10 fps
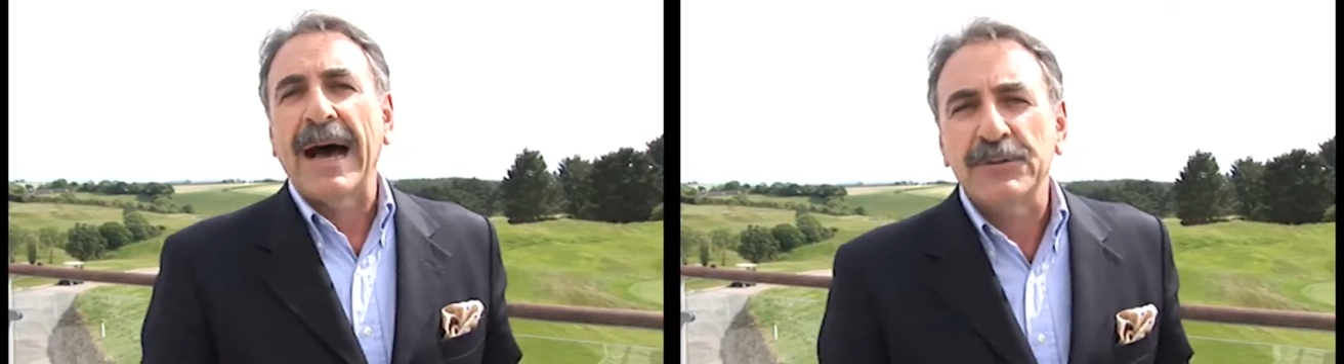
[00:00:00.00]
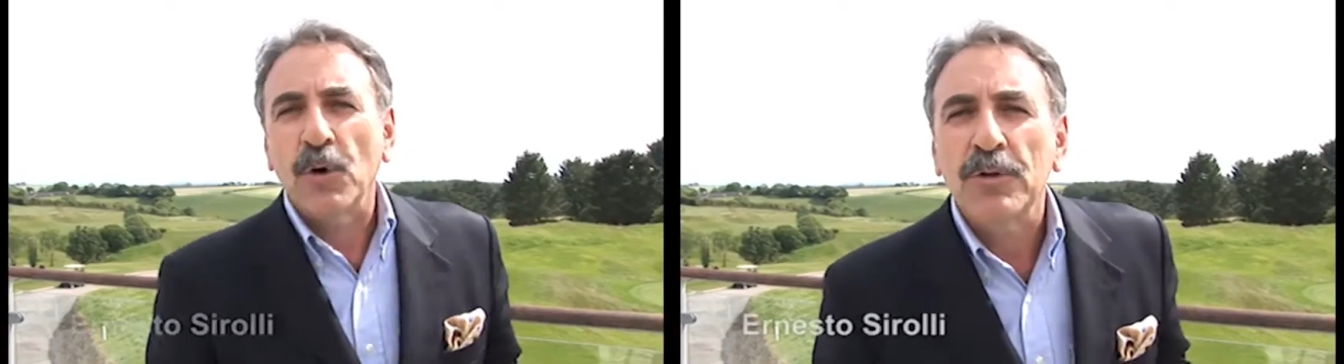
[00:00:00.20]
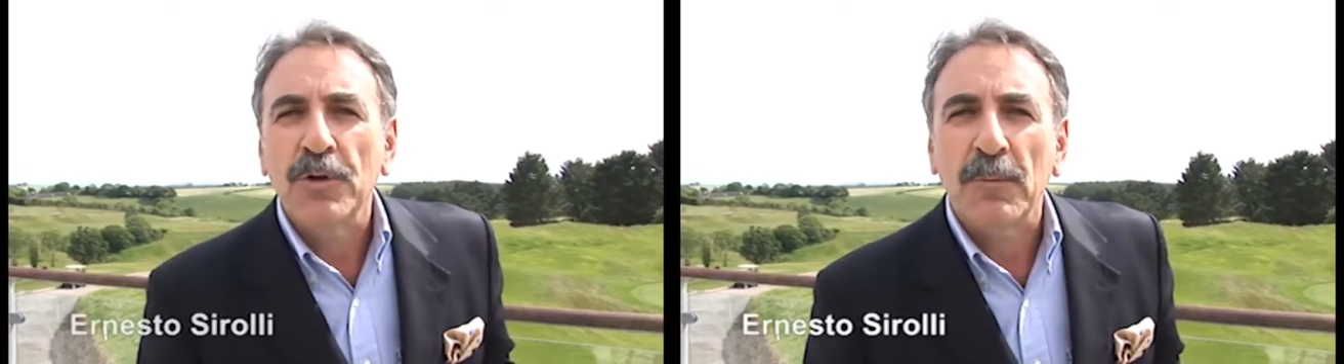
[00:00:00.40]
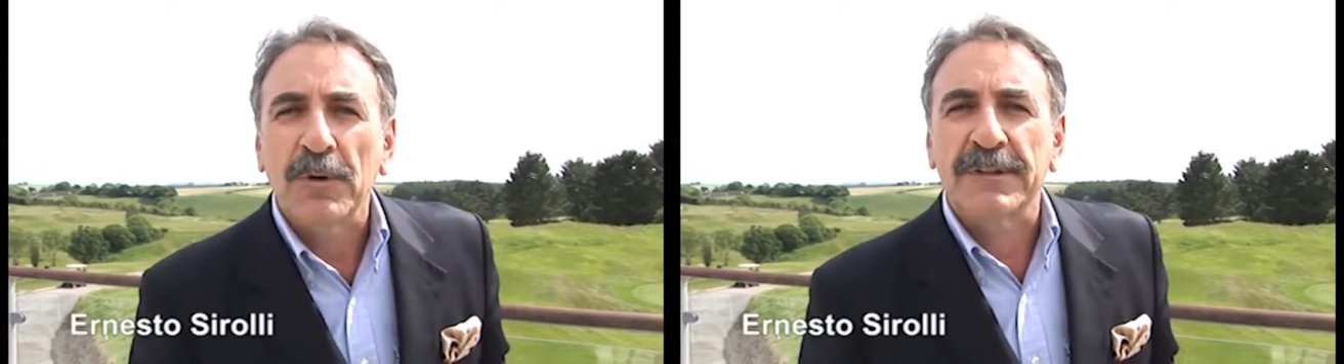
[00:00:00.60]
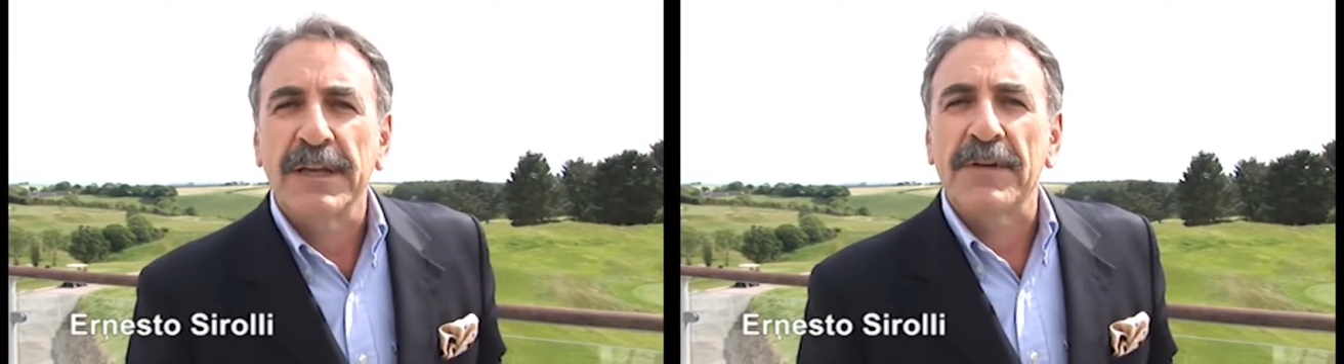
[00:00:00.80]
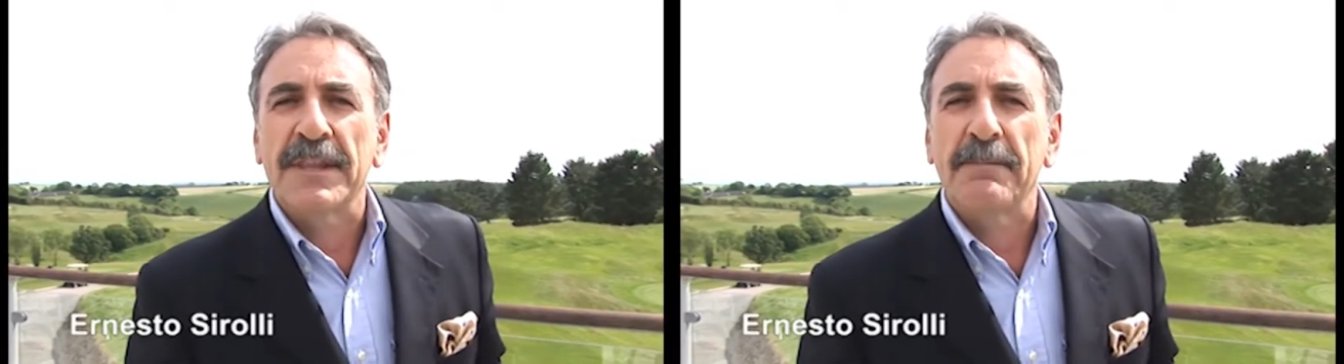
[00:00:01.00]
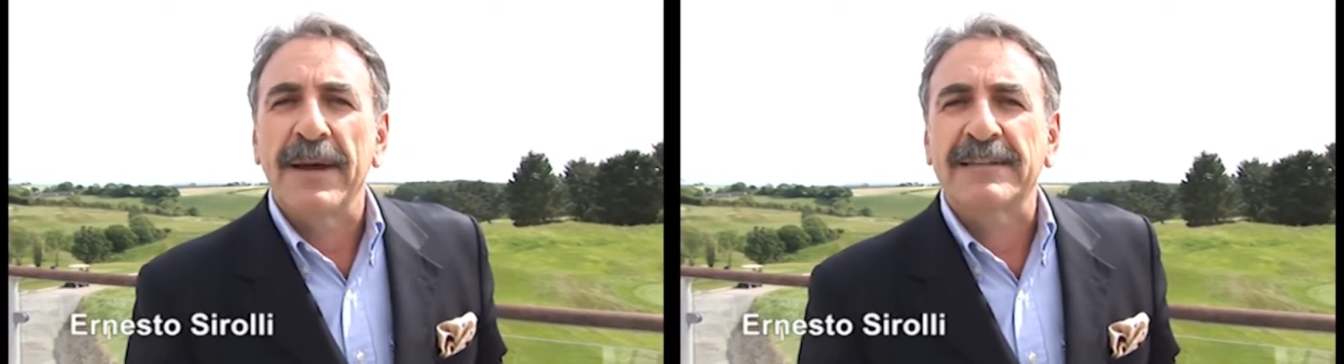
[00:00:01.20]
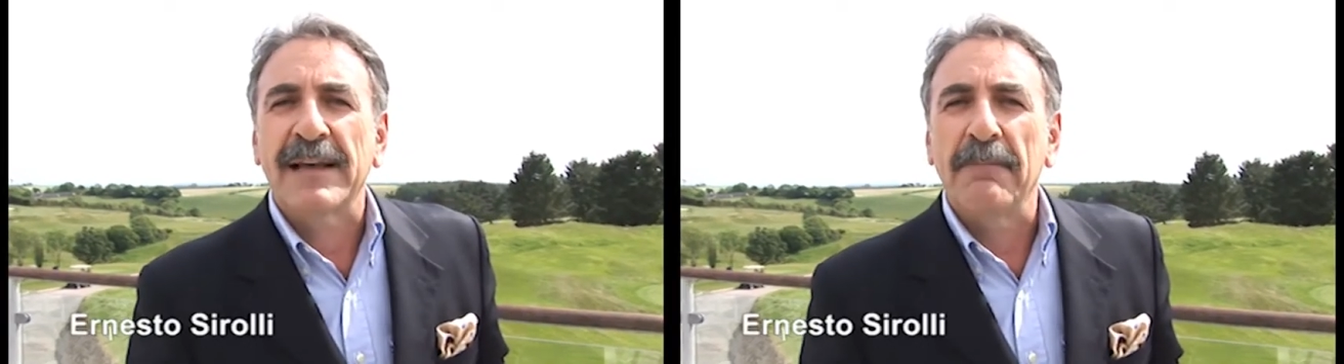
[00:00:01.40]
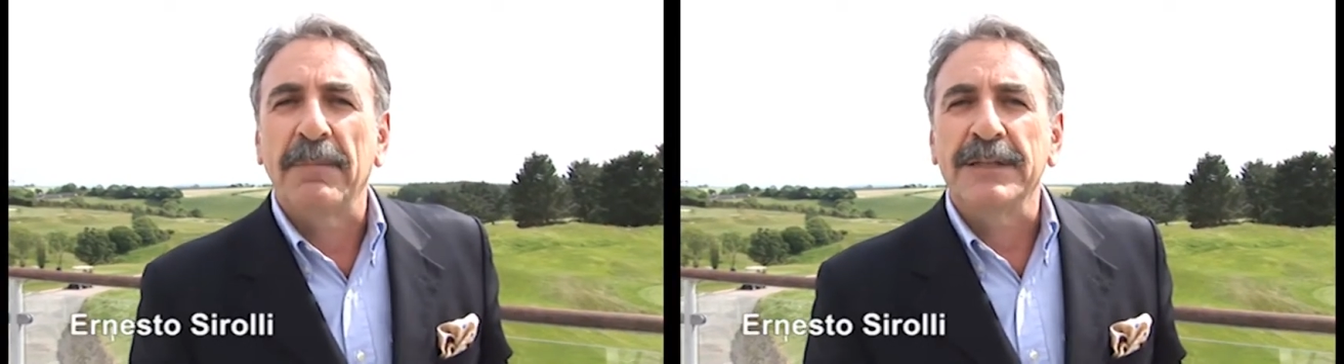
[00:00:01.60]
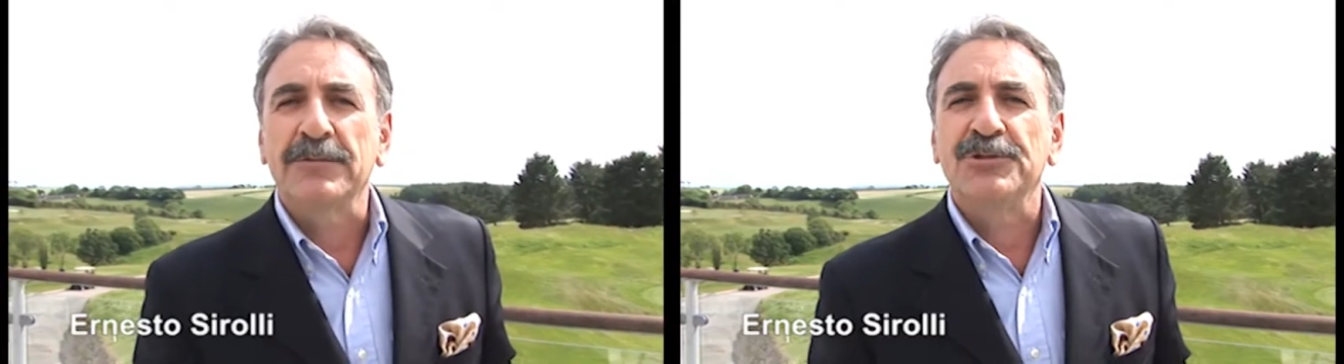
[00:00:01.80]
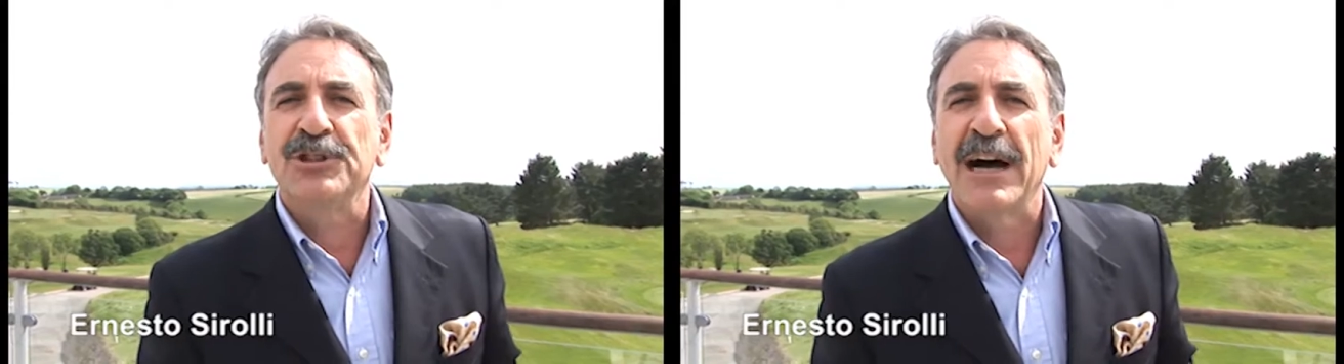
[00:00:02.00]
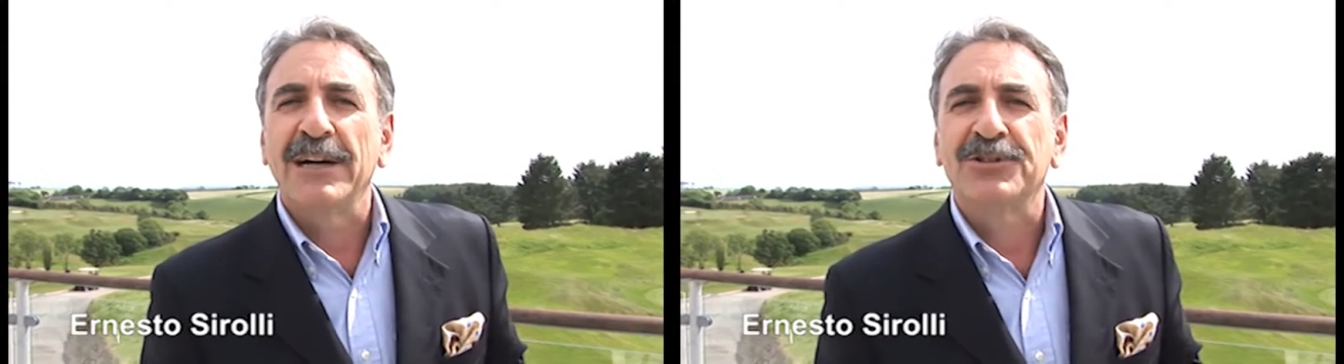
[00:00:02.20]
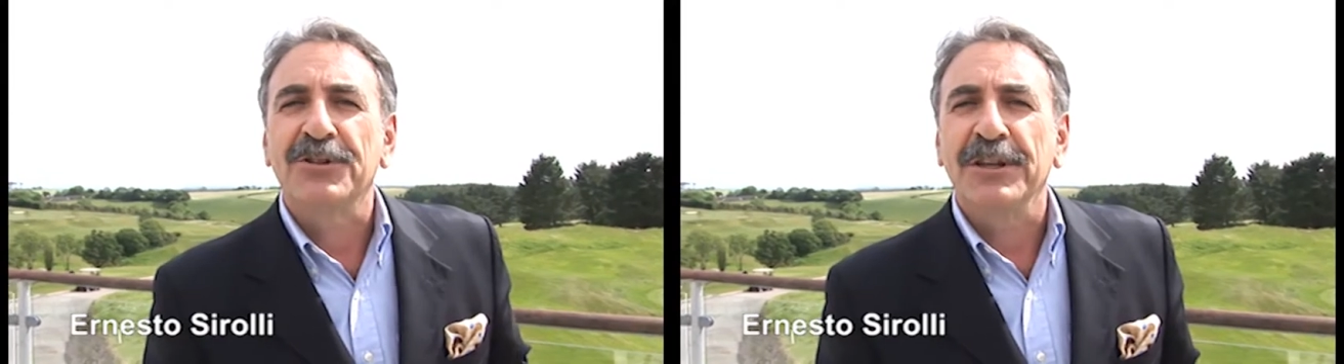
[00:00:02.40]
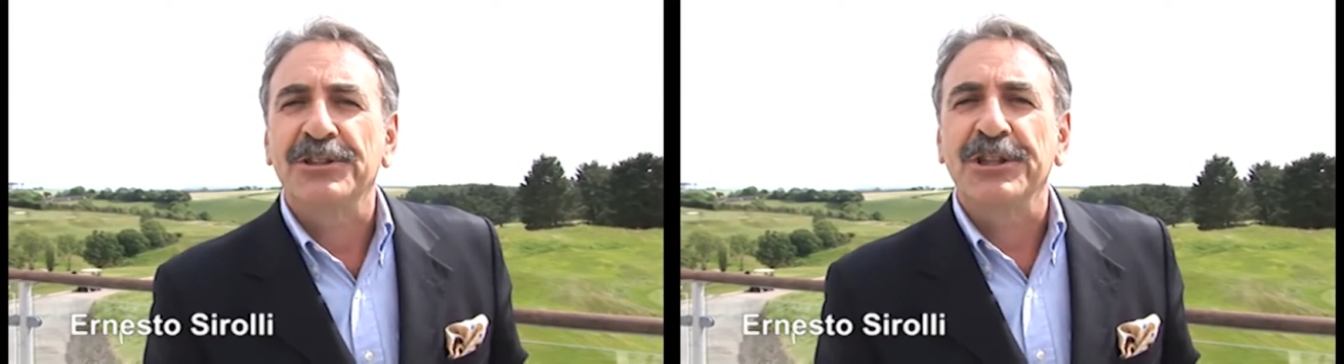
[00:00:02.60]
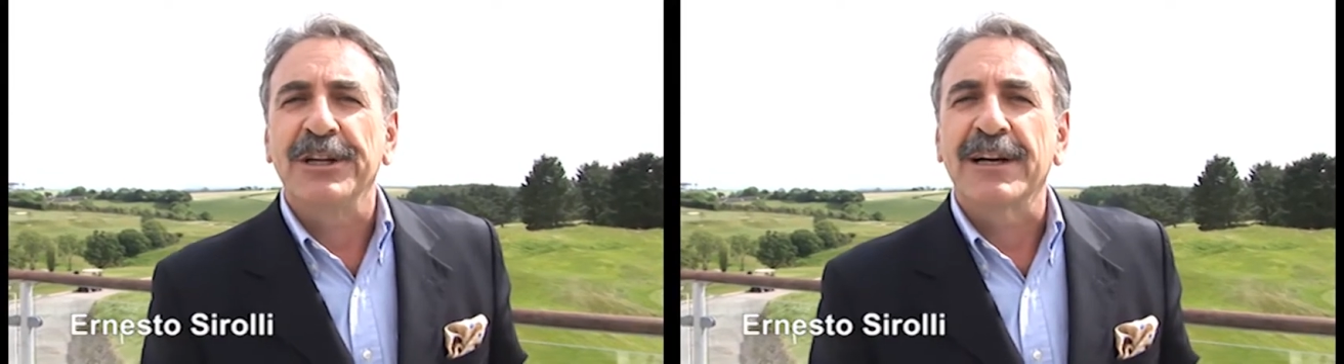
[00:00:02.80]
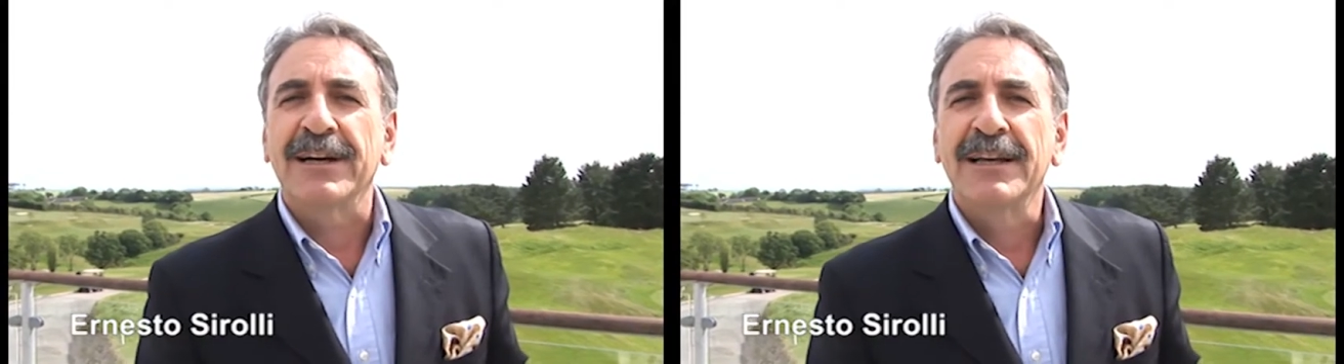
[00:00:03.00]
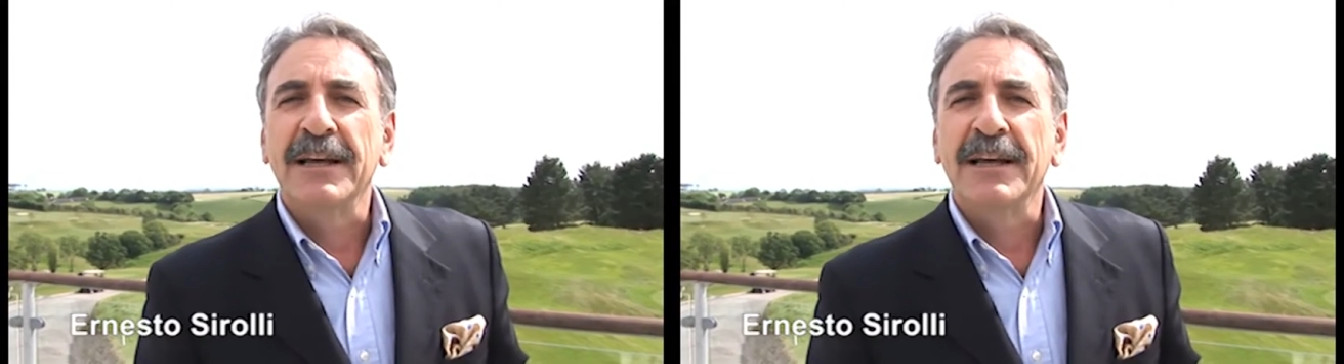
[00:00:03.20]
I told you I was given the best company to judge this year